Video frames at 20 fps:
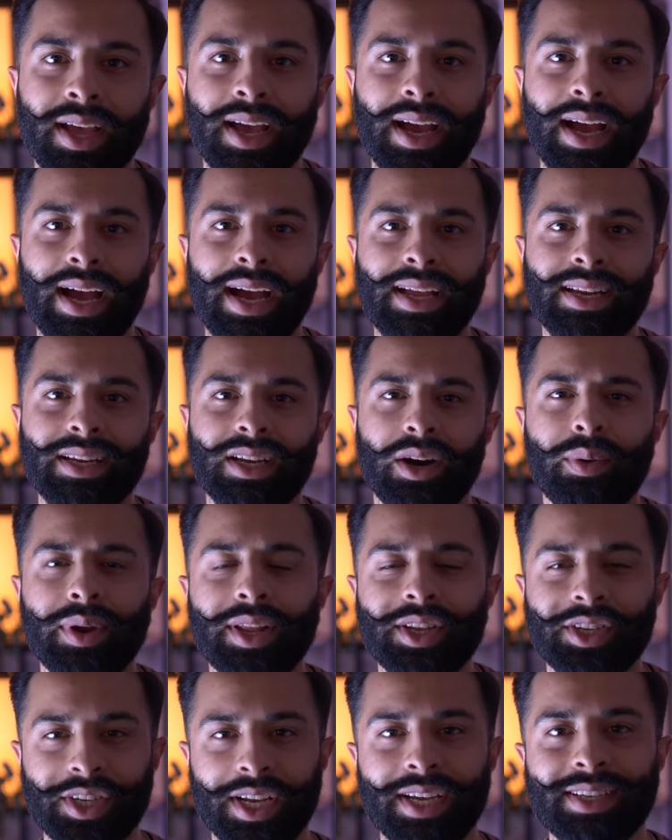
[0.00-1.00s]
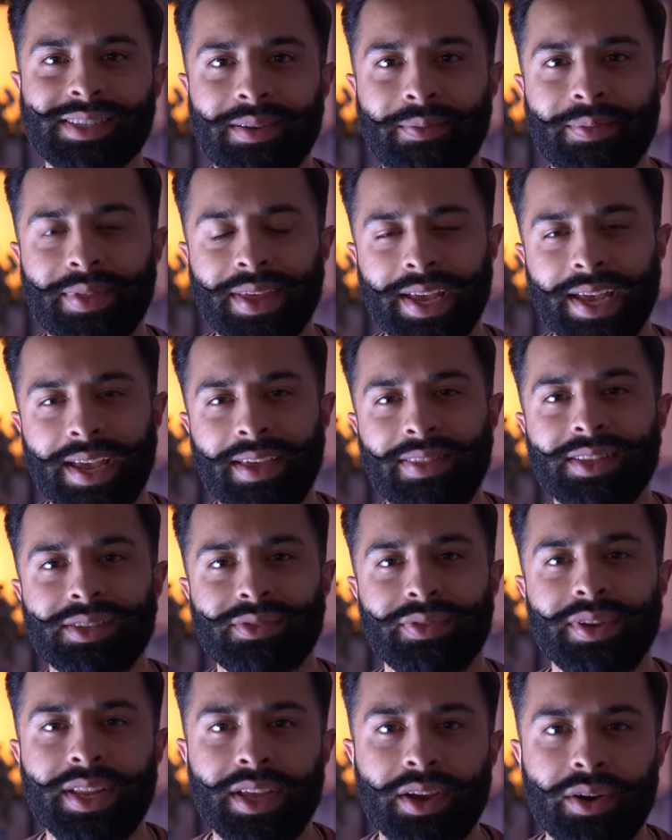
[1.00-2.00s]
And I want to share something in this
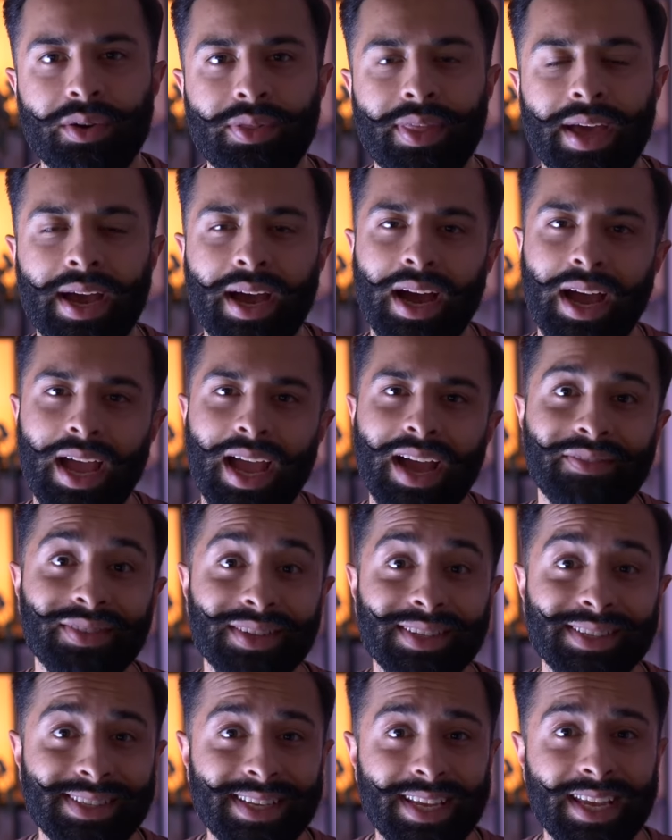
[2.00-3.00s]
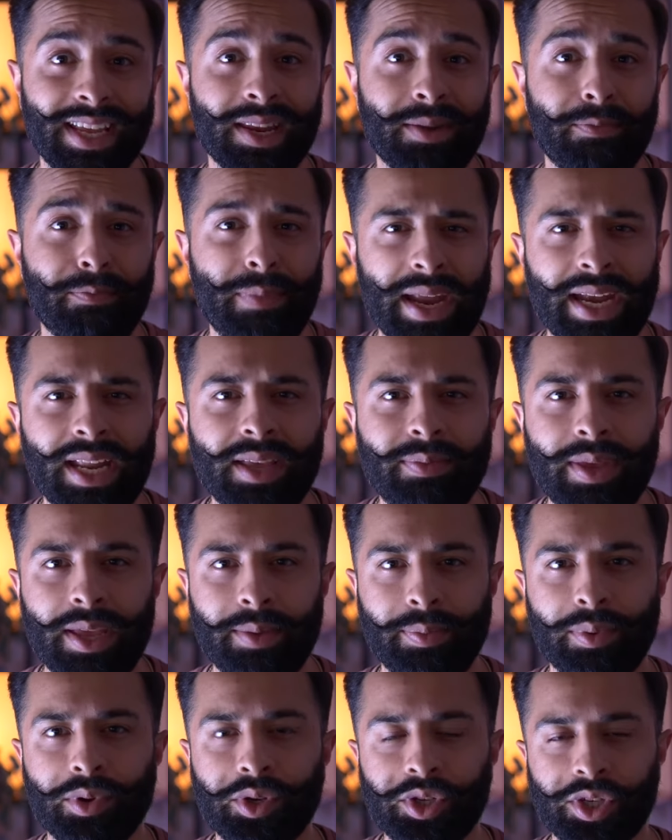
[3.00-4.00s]
video that I haven't seen many
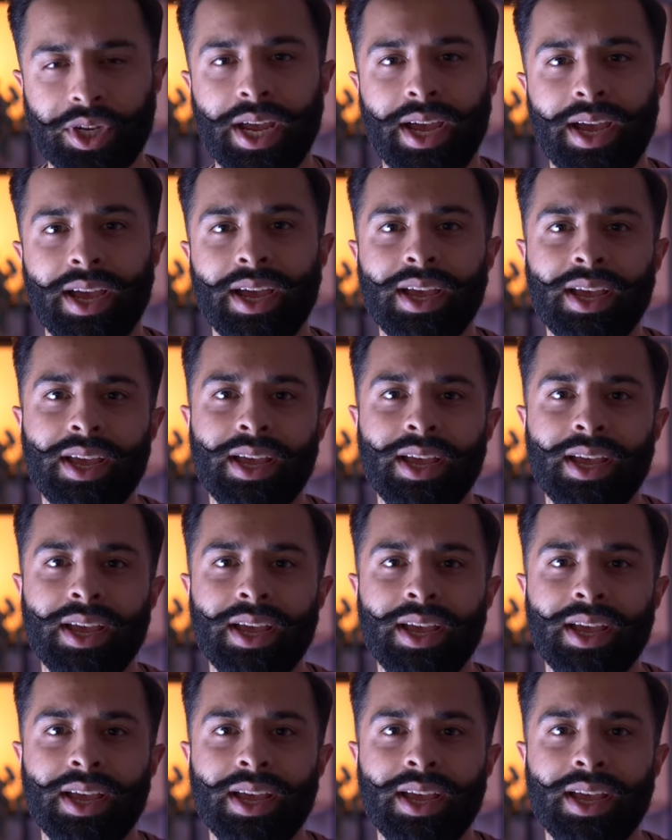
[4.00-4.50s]
people share